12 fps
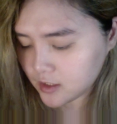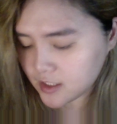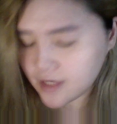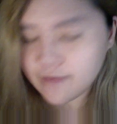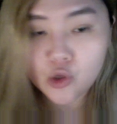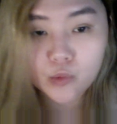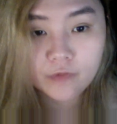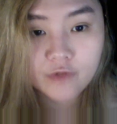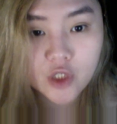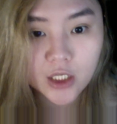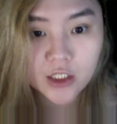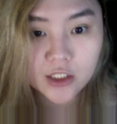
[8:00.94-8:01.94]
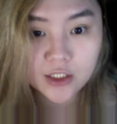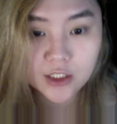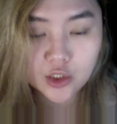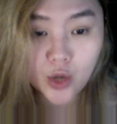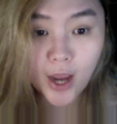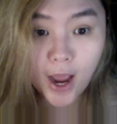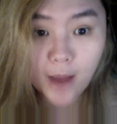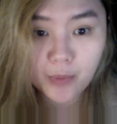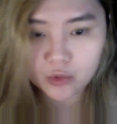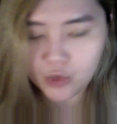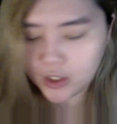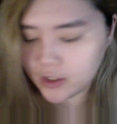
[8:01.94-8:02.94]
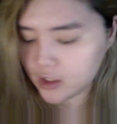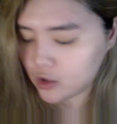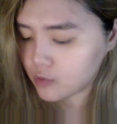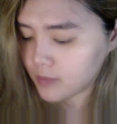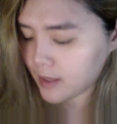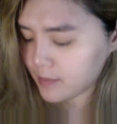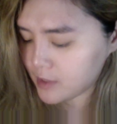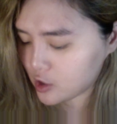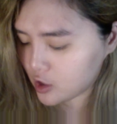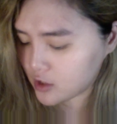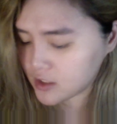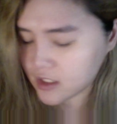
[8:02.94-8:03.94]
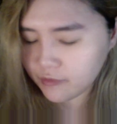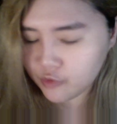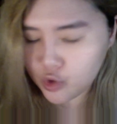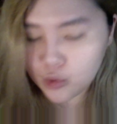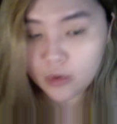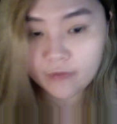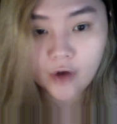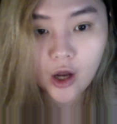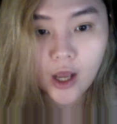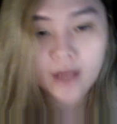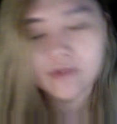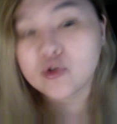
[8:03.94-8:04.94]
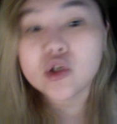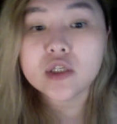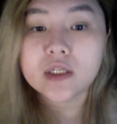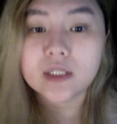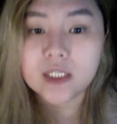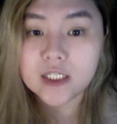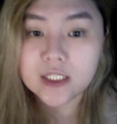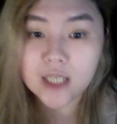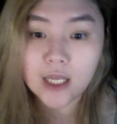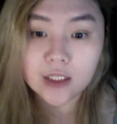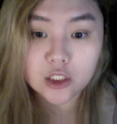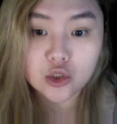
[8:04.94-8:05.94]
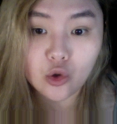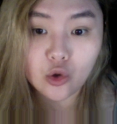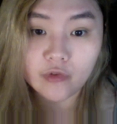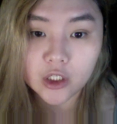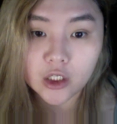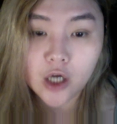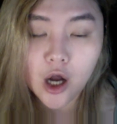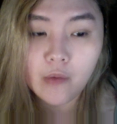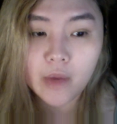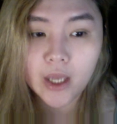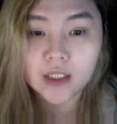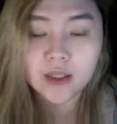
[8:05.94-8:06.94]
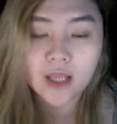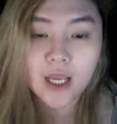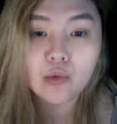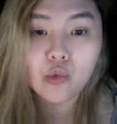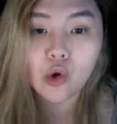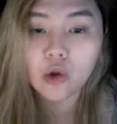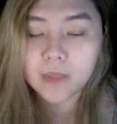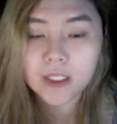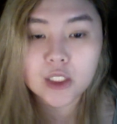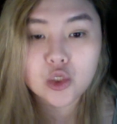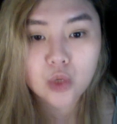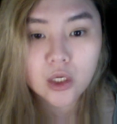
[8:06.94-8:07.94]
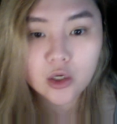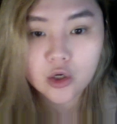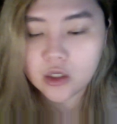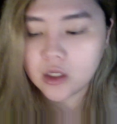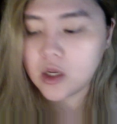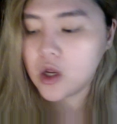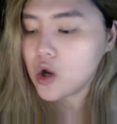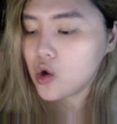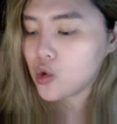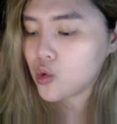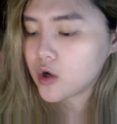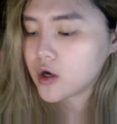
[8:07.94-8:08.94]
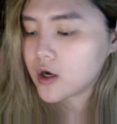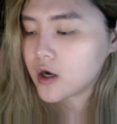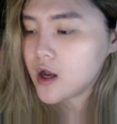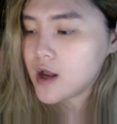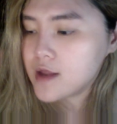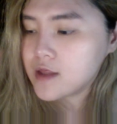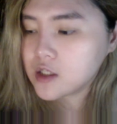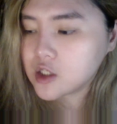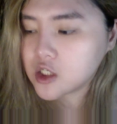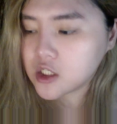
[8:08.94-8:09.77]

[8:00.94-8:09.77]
form of change needs to happen right there, or maybe there are some form of adversities that needs to overcome, and they will be triggered, or the